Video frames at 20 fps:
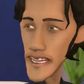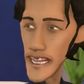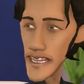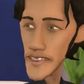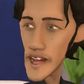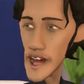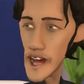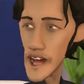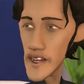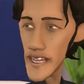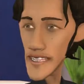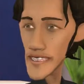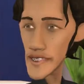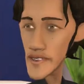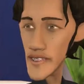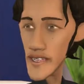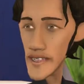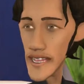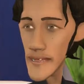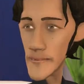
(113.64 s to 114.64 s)
Yeah,
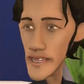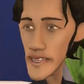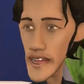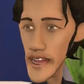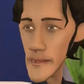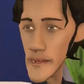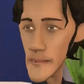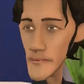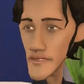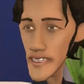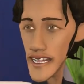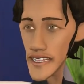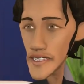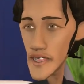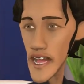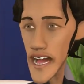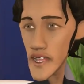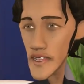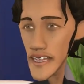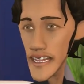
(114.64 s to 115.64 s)
it quickly became
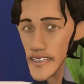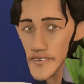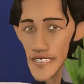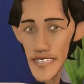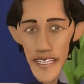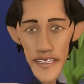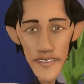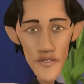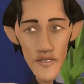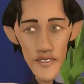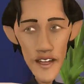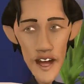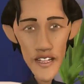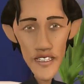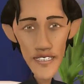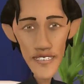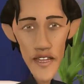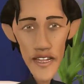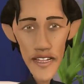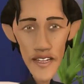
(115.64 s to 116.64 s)
obvious that the E D U
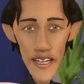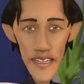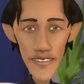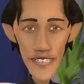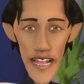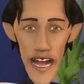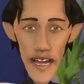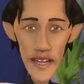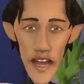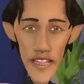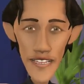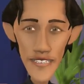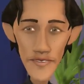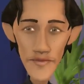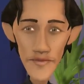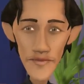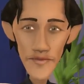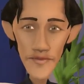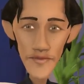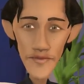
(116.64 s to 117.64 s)
version was really inaccurate.
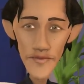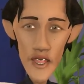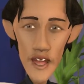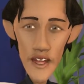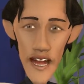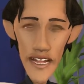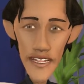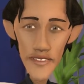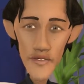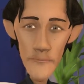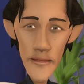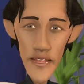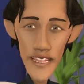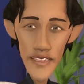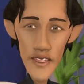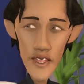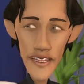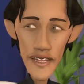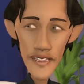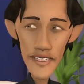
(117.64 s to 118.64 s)
There are so
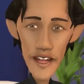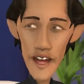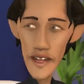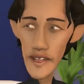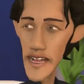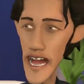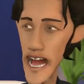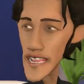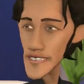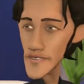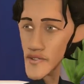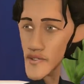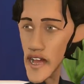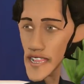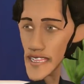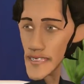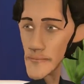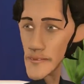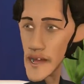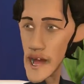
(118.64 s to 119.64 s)
many things I can't
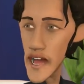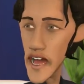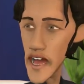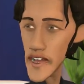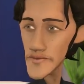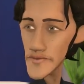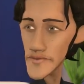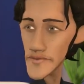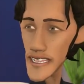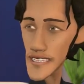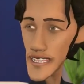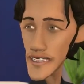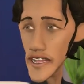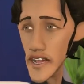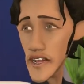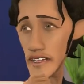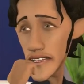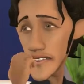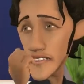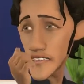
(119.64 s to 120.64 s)
do anymore. It
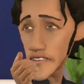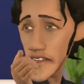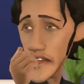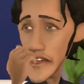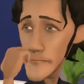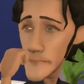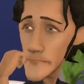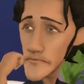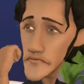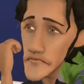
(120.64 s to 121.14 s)
is a real shame.